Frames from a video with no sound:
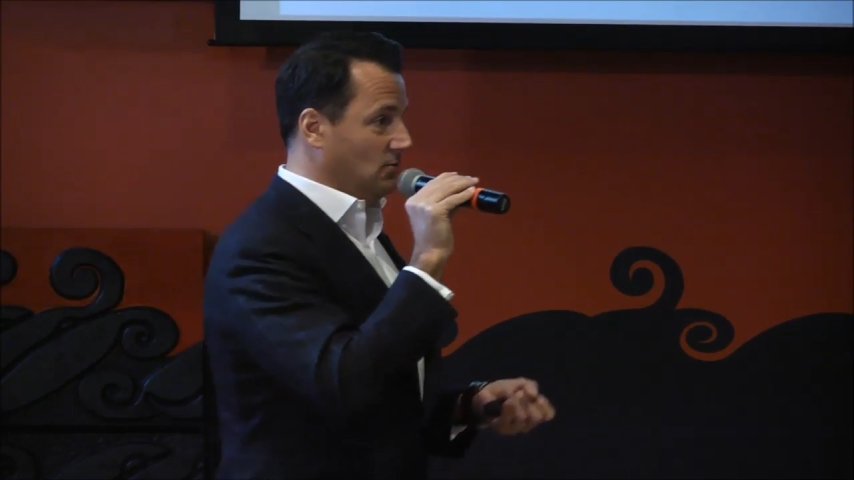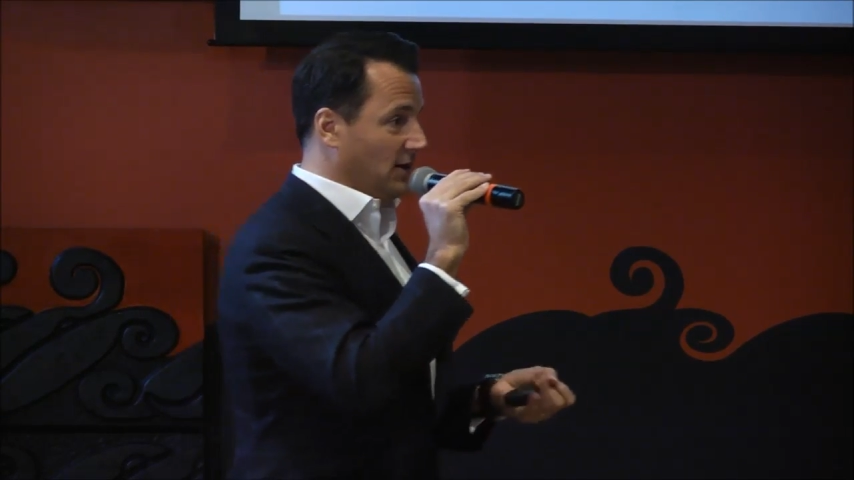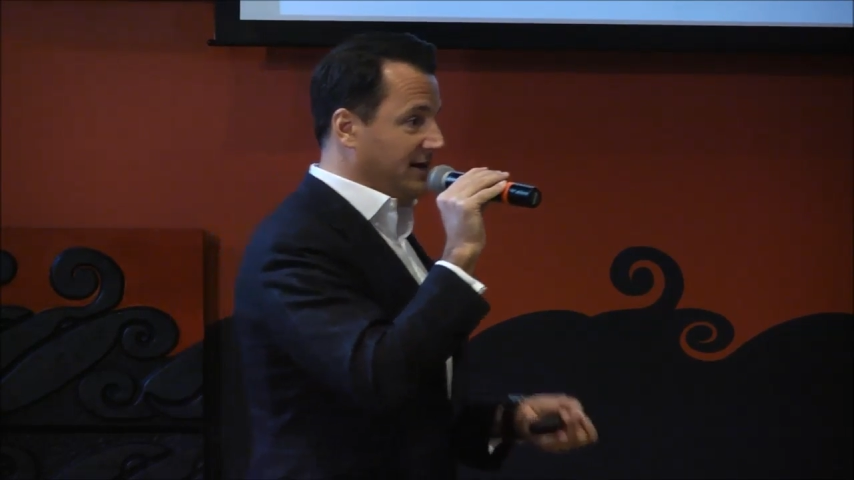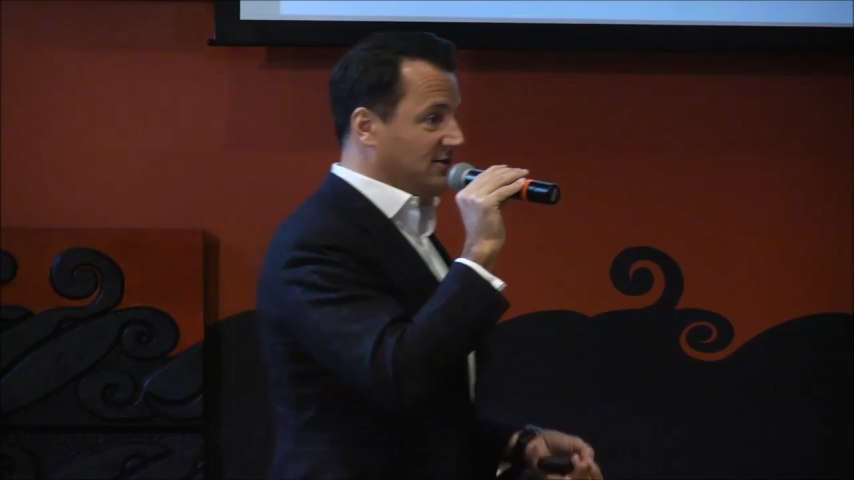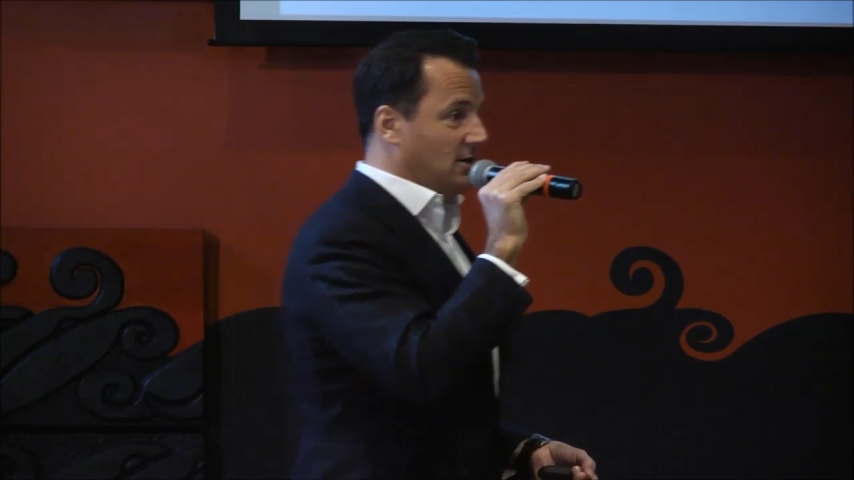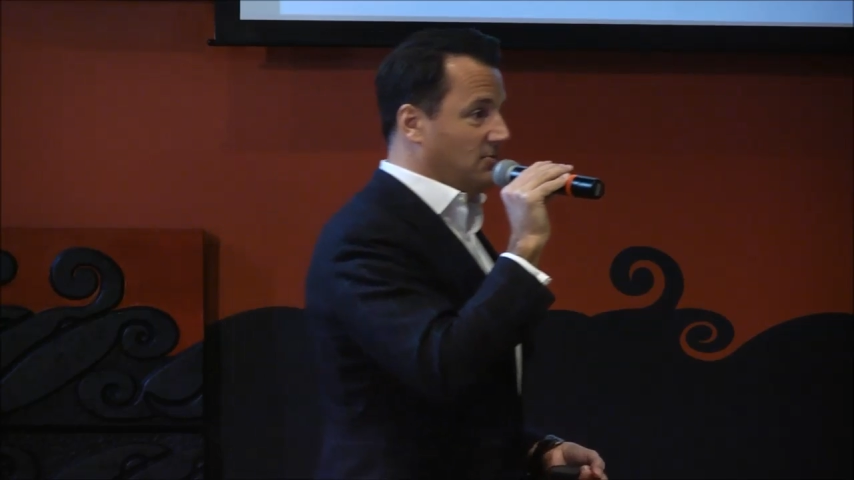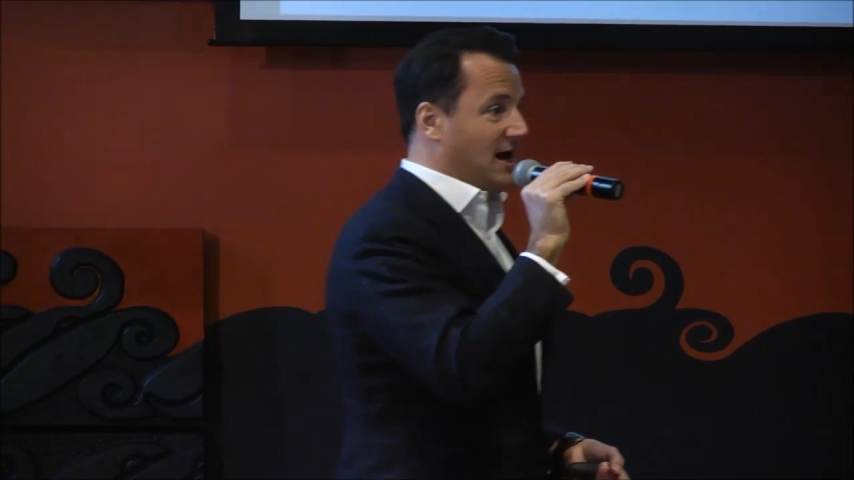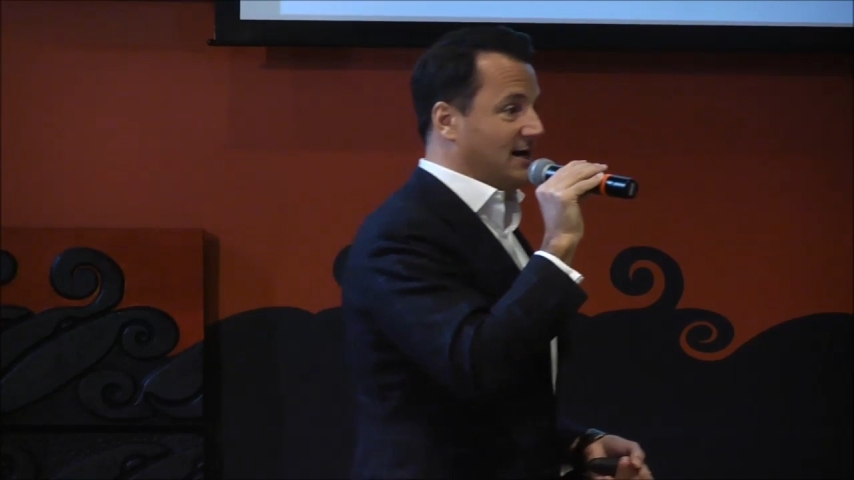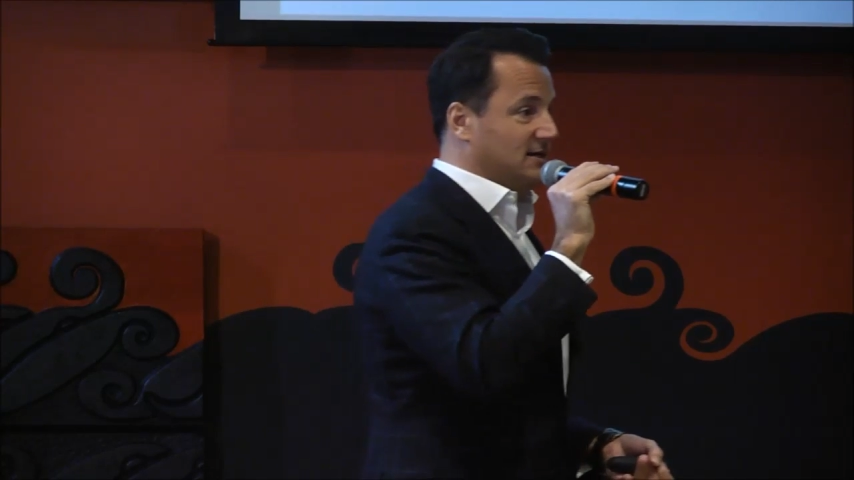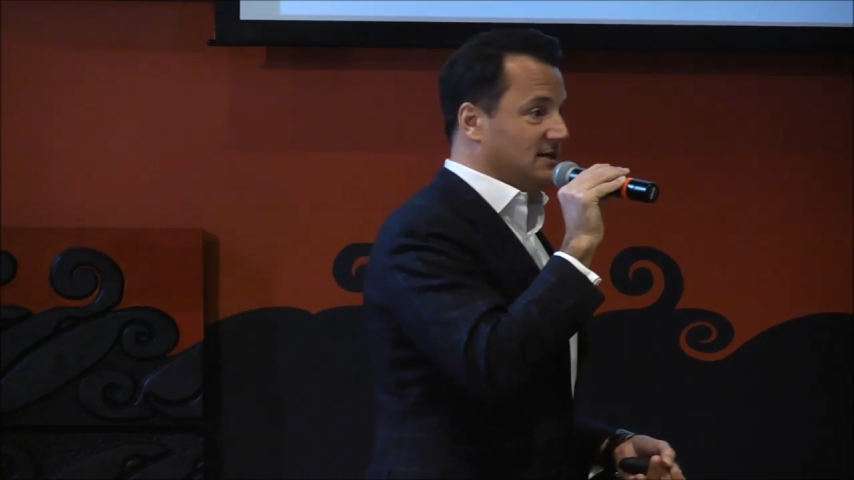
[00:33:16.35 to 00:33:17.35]
running their
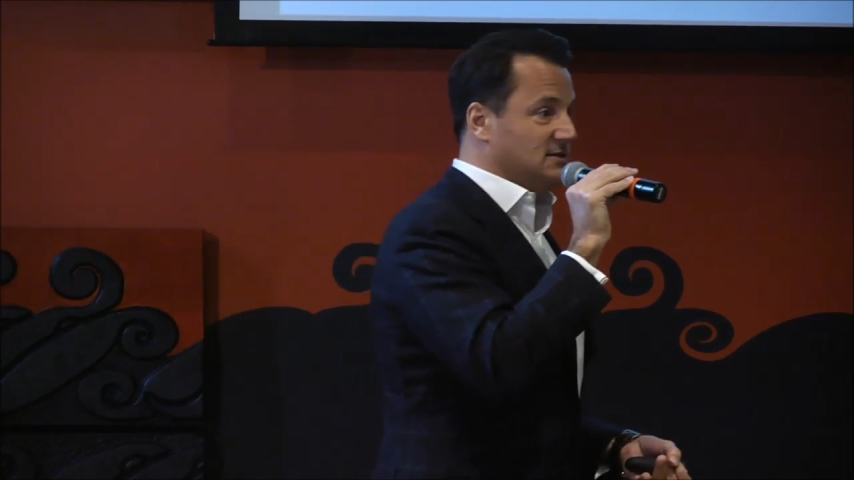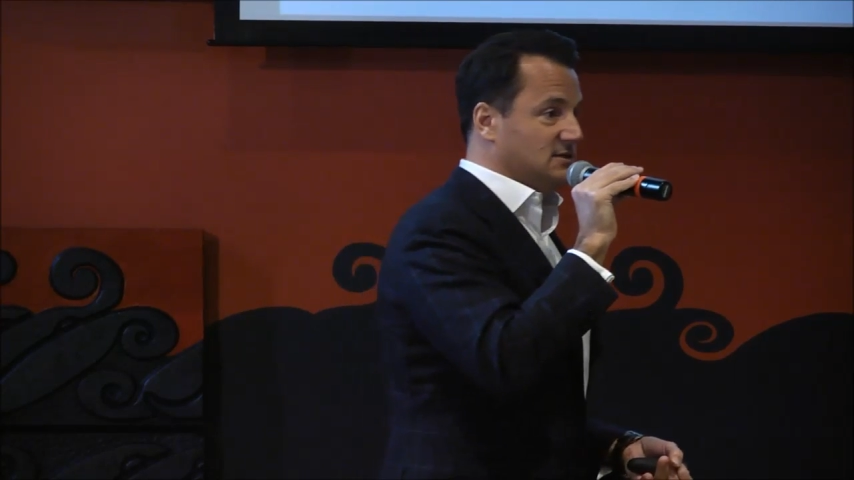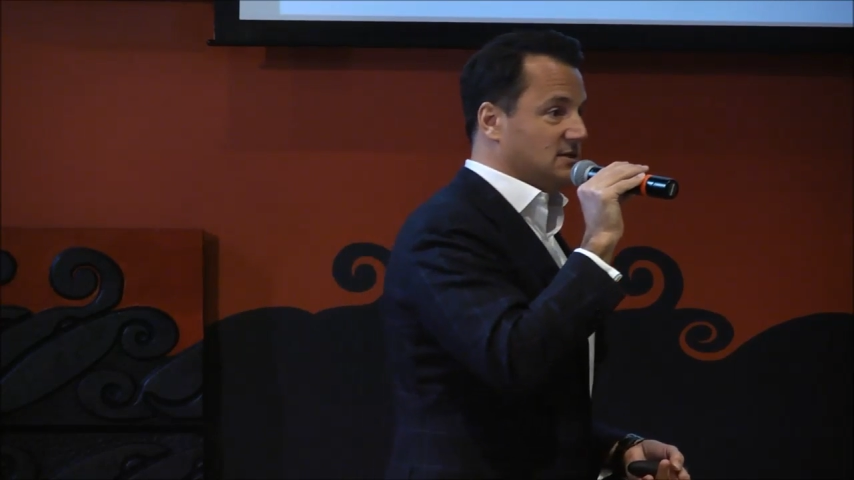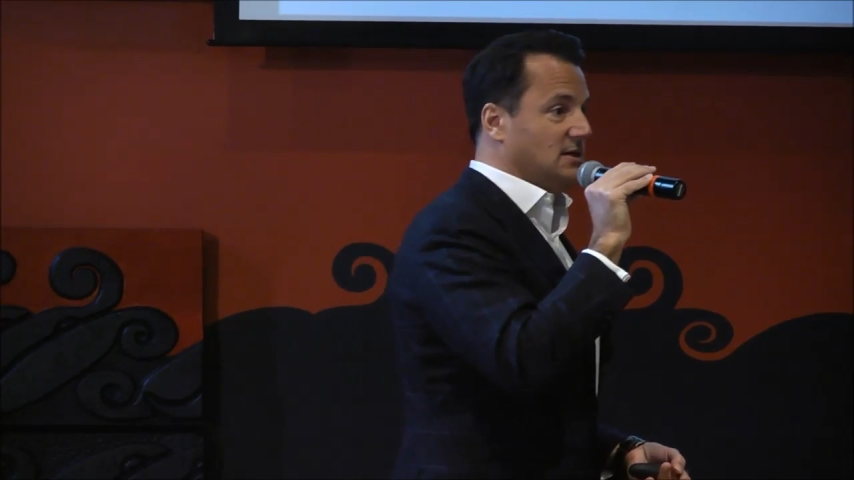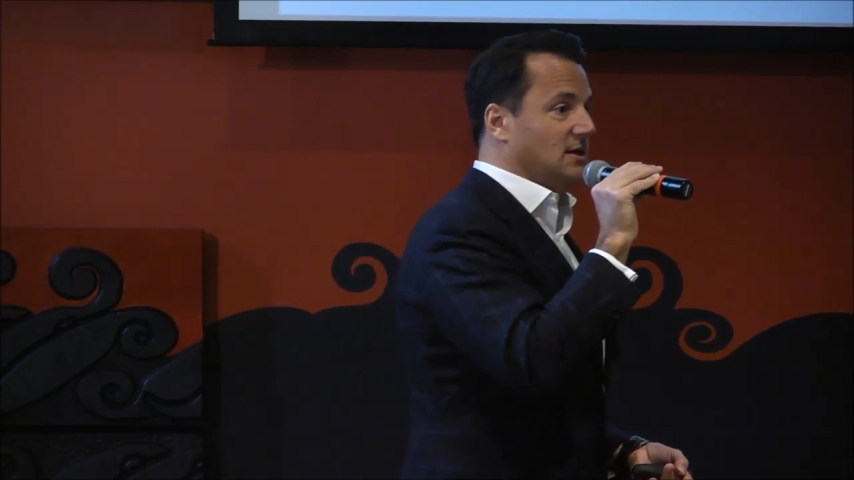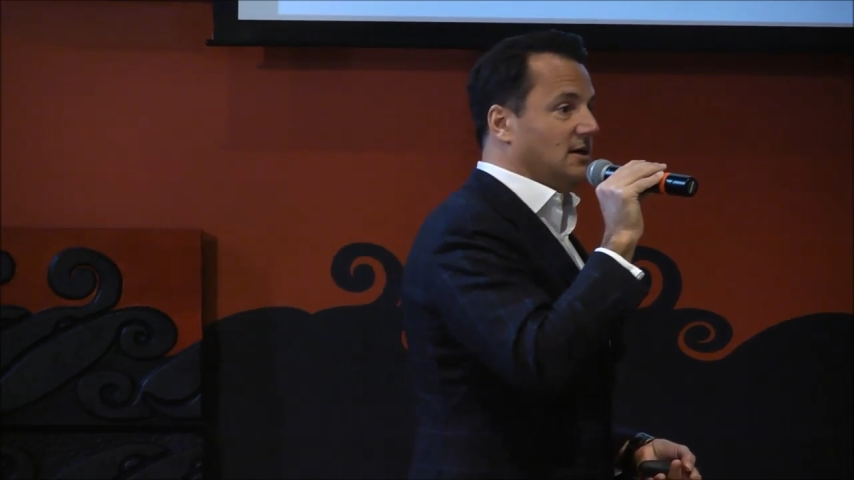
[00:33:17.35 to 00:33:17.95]
practice,